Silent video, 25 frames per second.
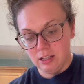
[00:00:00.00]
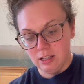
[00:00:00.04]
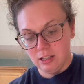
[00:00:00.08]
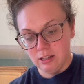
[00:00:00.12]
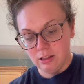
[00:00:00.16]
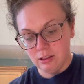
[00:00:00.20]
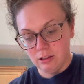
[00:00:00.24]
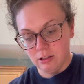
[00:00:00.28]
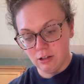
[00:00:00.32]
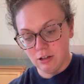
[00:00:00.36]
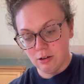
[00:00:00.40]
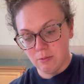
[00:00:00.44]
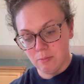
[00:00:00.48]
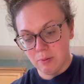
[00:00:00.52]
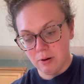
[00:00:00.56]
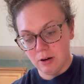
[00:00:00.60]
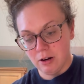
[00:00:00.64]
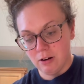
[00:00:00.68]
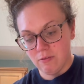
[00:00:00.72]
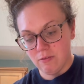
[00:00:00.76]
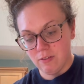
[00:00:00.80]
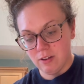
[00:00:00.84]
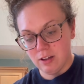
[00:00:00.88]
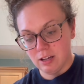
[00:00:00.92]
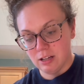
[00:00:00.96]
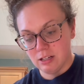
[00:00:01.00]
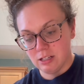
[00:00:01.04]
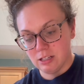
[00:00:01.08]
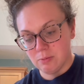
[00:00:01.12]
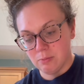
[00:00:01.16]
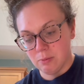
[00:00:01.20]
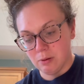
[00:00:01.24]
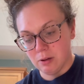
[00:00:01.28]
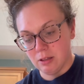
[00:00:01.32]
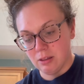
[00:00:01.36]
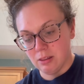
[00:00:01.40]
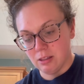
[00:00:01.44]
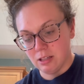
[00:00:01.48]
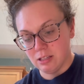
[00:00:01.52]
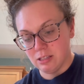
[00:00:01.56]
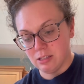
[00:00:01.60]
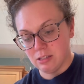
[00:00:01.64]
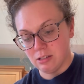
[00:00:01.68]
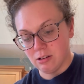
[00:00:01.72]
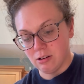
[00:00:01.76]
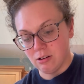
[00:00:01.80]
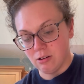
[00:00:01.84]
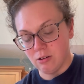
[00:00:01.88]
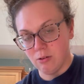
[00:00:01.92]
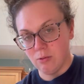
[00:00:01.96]
and look perfect, but that's
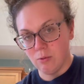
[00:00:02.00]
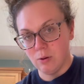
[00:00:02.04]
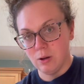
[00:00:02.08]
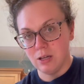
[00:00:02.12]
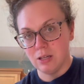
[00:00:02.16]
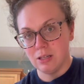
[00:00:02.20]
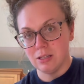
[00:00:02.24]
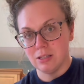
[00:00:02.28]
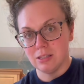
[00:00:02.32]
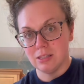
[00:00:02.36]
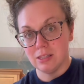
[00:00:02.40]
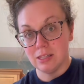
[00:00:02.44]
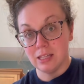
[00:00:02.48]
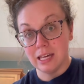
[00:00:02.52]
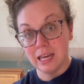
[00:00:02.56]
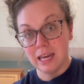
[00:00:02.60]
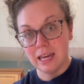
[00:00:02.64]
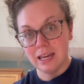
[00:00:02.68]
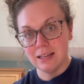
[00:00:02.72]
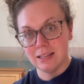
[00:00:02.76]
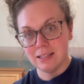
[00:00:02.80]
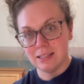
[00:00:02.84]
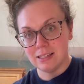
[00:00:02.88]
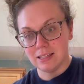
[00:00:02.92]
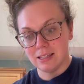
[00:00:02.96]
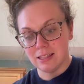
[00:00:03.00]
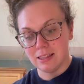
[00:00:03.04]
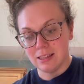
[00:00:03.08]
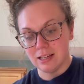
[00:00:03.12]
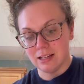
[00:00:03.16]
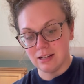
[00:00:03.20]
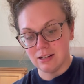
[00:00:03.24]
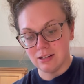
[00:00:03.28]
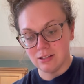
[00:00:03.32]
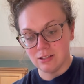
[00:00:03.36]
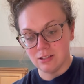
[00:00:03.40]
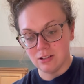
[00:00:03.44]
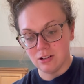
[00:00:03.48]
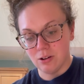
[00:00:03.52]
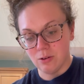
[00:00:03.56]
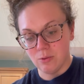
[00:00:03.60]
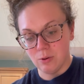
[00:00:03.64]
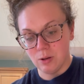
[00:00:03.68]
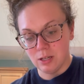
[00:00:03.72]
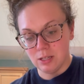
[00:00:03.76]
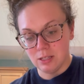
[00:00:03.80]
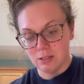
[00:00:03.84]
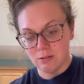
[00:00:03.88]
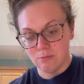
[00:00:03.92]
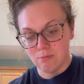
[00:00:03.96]
not always the case, and that doesn't
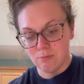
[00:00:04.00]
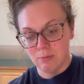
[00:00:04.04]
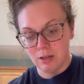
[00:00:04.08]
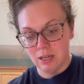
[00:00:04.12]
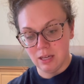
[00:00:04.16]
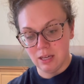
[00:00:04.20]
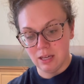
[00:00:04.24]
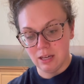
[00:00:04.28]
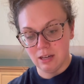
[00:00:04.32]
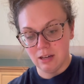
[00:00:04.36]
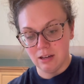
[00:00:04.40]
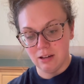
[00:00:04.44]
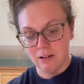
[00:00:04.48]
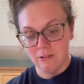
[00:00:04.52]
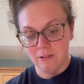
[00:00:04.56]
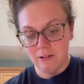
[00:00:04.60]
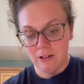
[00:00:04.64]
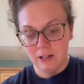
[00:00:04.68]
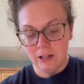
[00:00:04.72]
always make it,